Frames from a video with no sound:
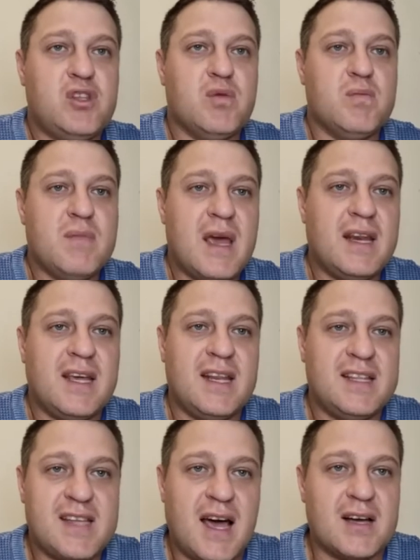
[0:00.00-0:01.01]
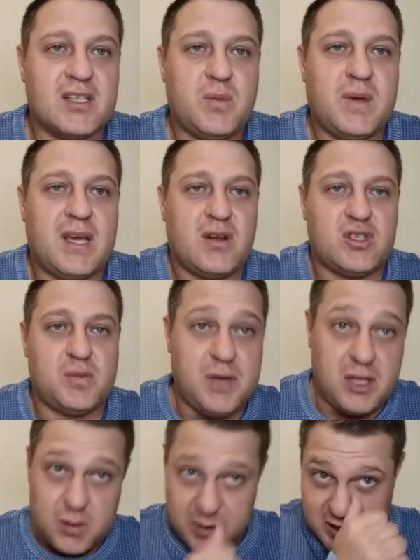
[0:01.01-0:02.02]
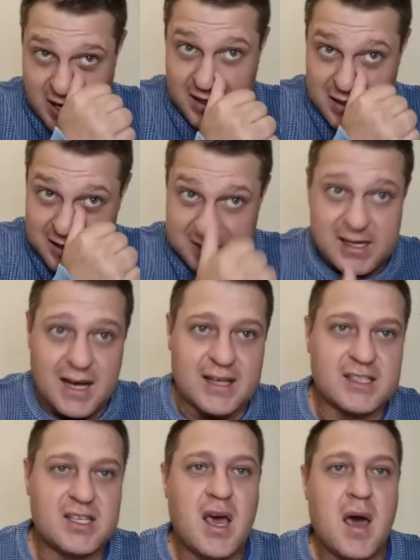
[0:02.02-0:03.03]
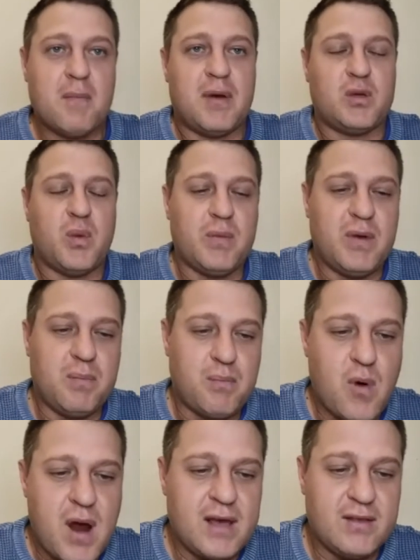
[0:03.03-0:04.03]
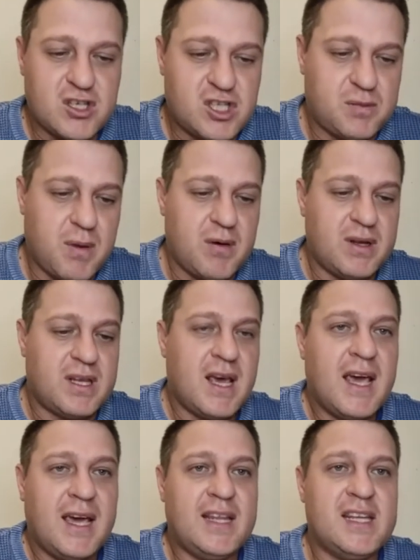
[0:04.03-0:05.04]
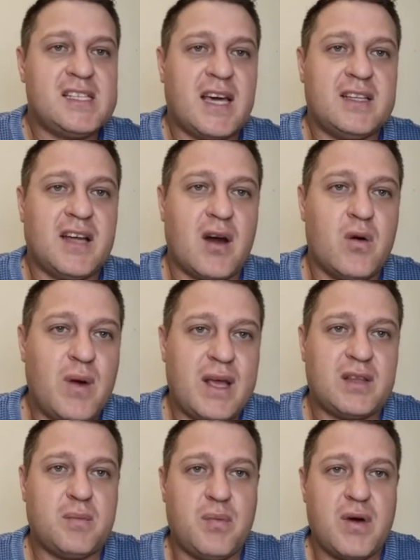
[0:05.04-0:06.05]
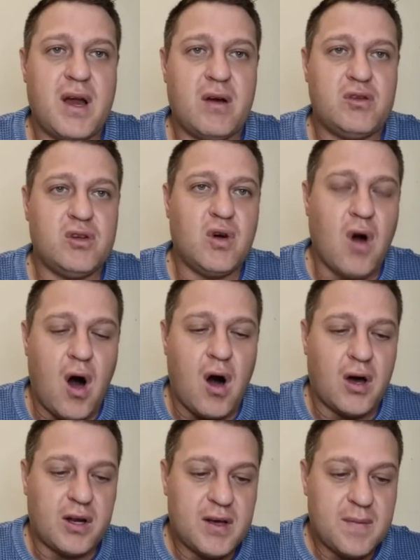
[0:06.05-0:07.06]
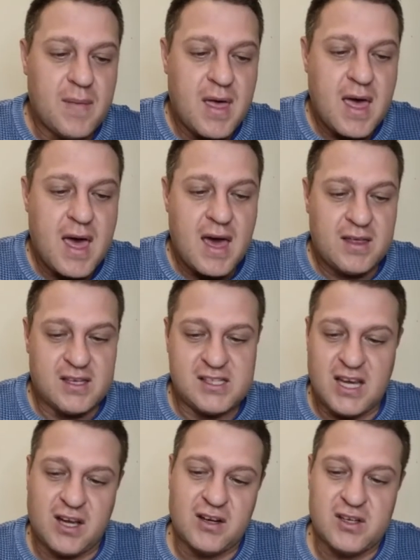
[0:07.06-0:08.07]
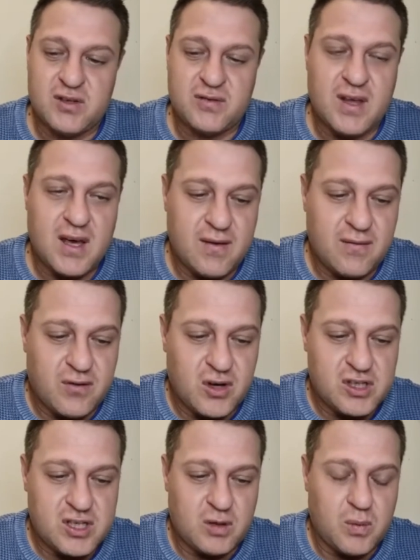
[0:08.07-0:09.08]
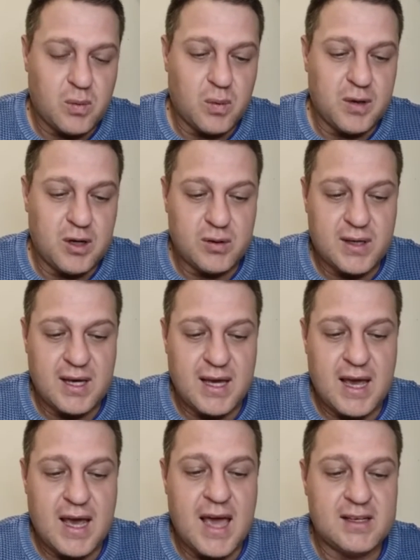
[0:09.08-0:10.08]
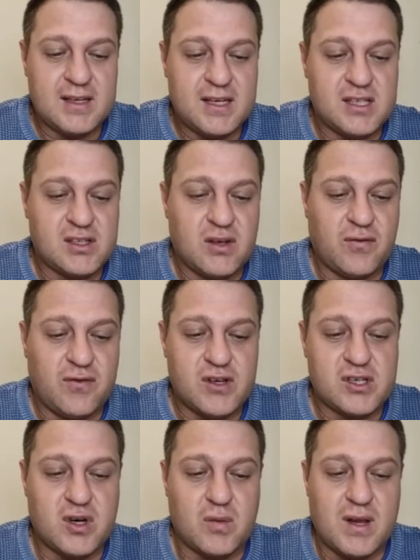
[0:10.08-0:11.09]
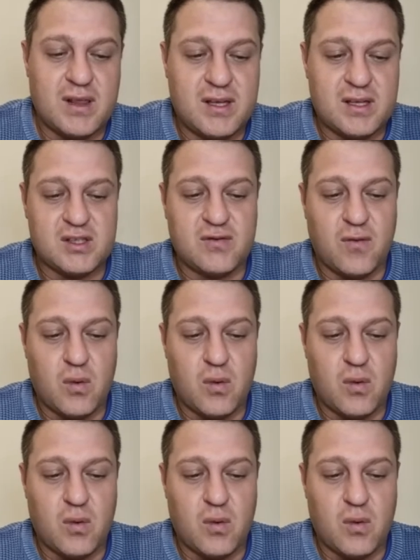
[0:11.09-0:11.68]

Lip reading: to men in tongues. We cannot speak to each other in tongues, but when we pray in the Spirit, it is a direct prayer to God. The second verse that we will be looking at is 1 Corinthians